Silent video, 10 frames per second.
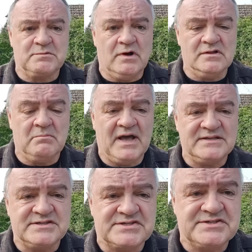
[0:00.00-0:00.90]
to all the
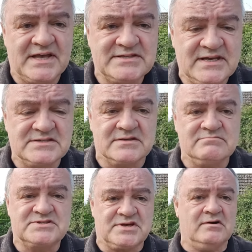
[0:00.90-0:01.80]
major cities
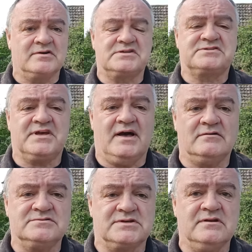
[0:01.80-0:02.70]
and tourist
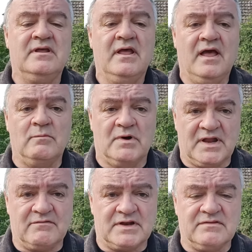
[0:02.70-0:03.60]
towns and
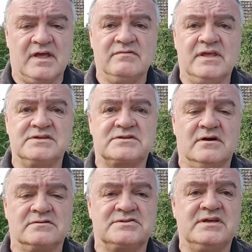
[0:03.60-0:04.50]
whatever in these
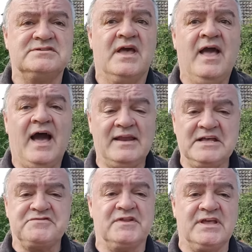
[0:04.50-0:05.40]
countries. And
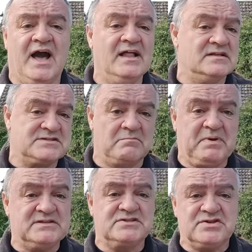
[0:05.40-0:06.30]
as for the islands, I've
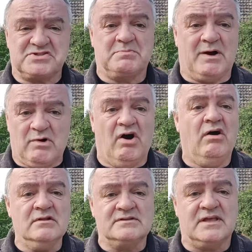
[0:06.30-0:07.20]
been to just about
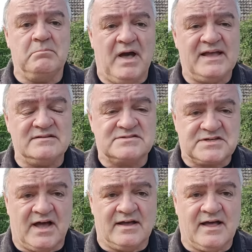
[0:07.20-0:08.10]
all of the main
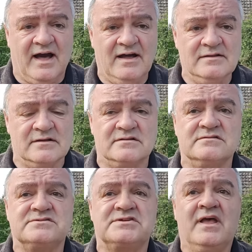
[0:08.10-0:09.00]
Thai
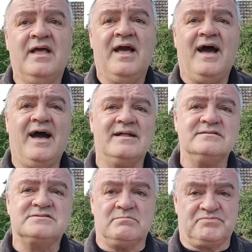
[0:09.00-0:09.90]
islands.
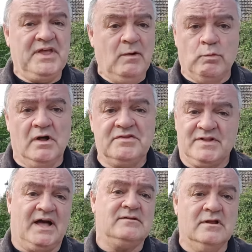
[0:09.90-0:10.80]
And they're
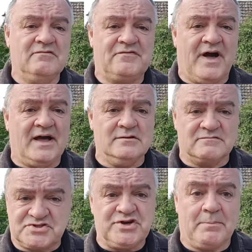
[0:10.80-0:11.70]
wonderful. I
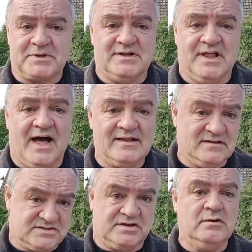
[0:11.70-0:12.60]
love tropical
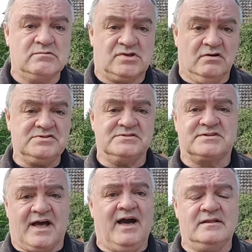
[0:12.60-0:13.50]
islands. Who
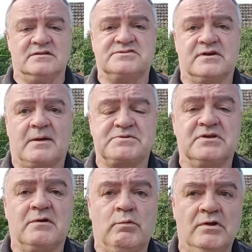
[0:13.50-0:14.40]
doesn't? Islands are
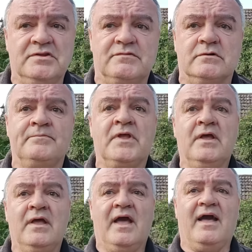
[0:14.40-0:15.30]
absolutely wonderful.
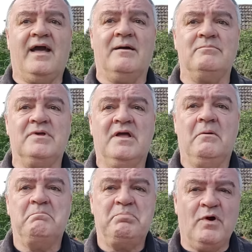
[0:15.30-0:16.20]

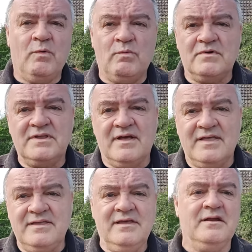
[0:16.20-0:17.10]
But
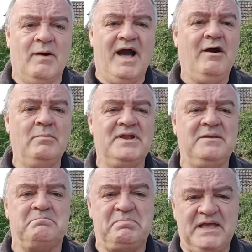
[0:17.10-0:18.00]
you know, how
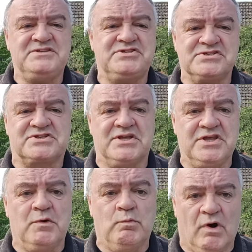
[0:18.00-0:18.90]
many beaches
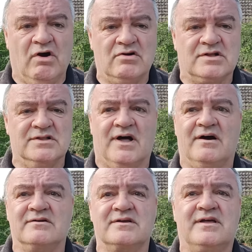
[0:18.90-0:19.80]
can you walk
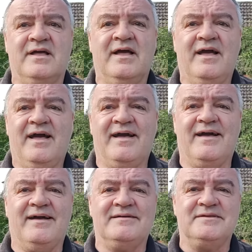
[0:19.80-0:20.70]
along?
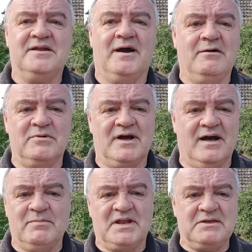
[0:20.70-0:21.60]
You know,
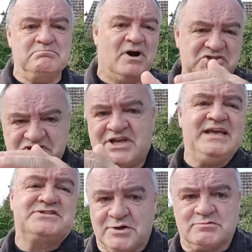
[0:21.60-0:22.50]
how many
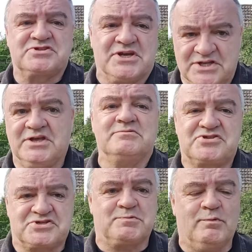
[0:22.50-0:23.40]
mosquitoes can you
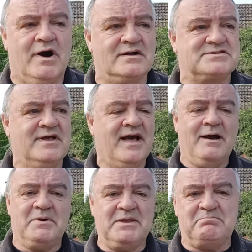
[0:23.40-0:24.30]
swat?
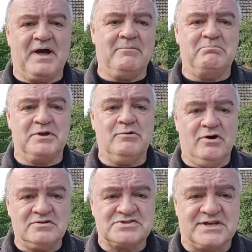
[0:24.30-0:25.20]
How many bamboo
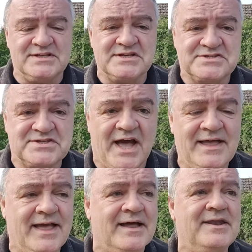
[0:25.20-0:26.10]
huts can you
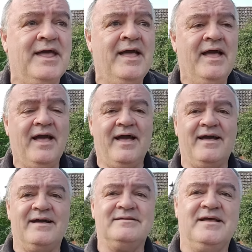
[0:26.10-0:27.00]
stay
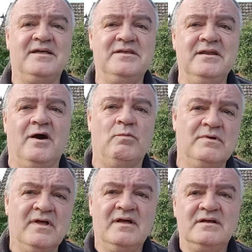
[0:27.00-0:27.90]
in? You know,
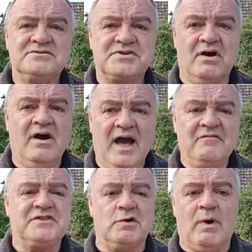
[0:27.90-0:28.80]
so
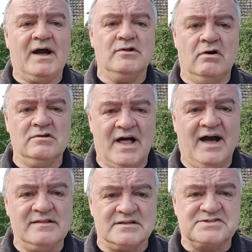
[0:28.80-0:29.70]
after a while, all
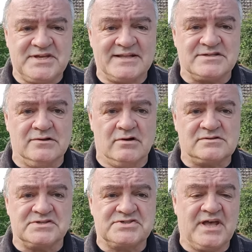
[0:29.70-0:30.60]
islands tend to
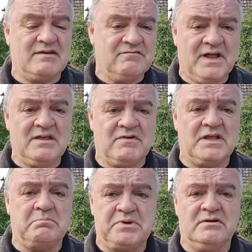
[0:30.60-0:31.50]
look the same. Very,
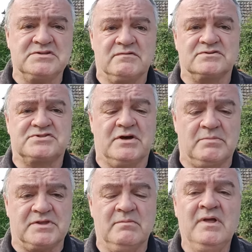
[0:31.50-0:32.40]
very beautiful,
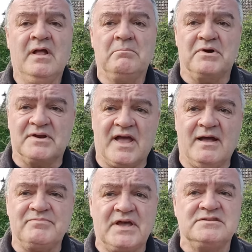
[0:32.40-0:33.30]
some of them. But
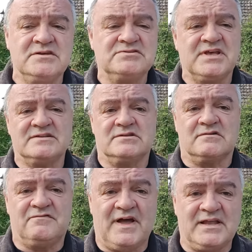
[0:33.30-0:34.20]
they do tend to
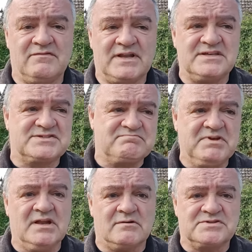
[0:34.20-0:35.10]
look very, very,
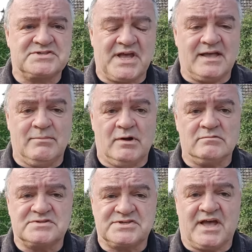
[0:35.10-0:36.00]
you know, same
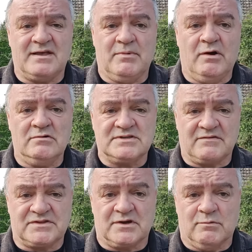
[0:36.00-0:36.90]
old
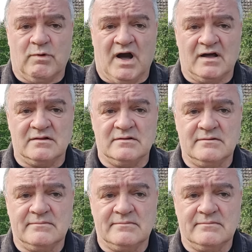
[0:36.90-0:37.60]
after a while.